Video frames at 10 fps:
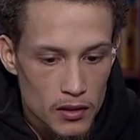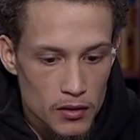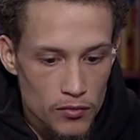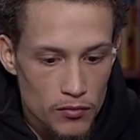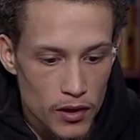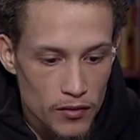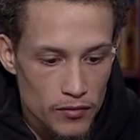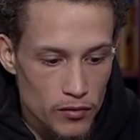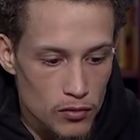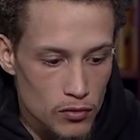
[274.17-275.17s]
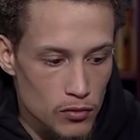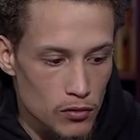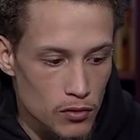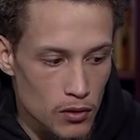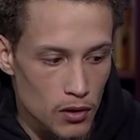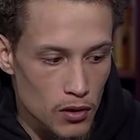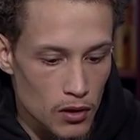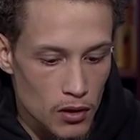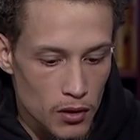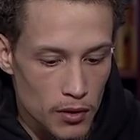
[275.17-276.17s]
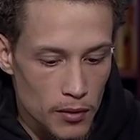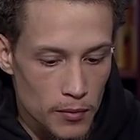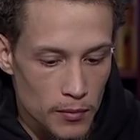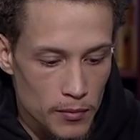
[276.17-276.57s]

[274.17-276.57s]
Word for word: the rightful, um,